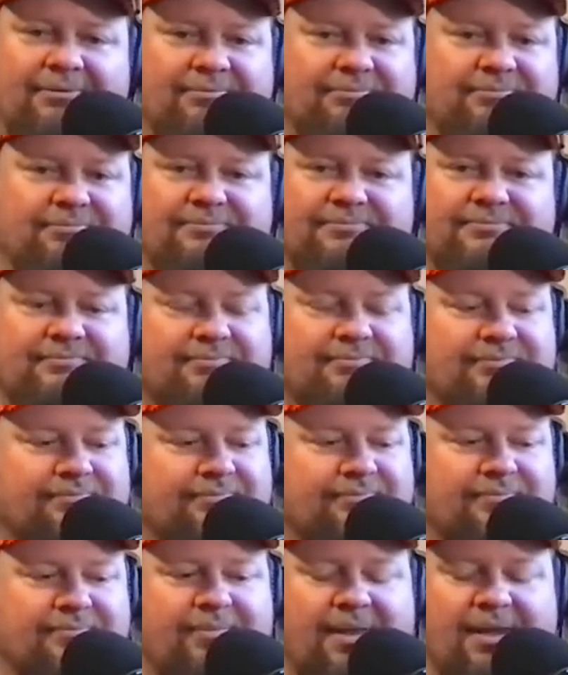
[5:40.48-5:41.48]
That's
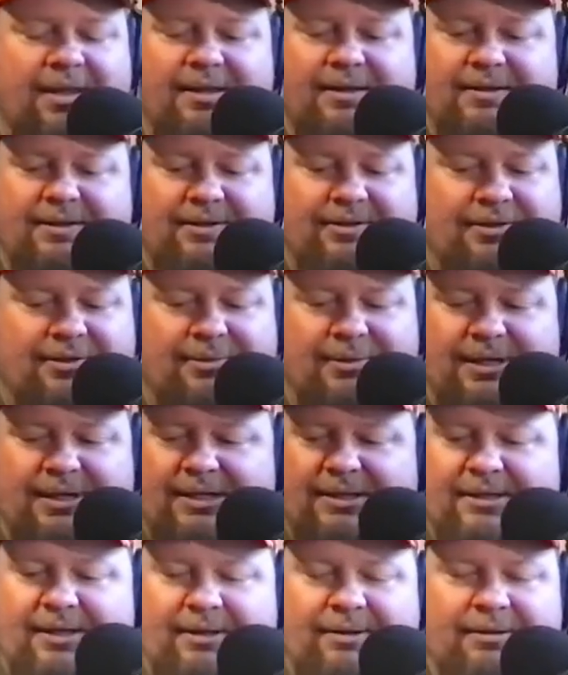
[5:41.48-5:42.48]
right. No
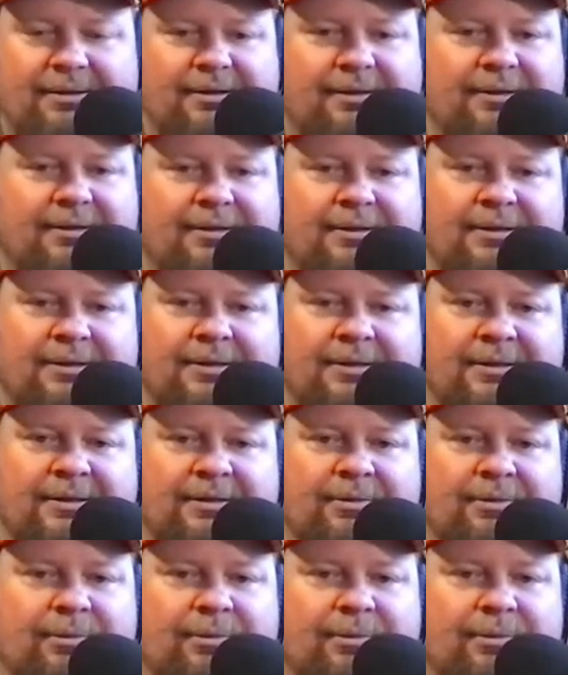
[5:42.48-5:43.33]
rules today, for sure.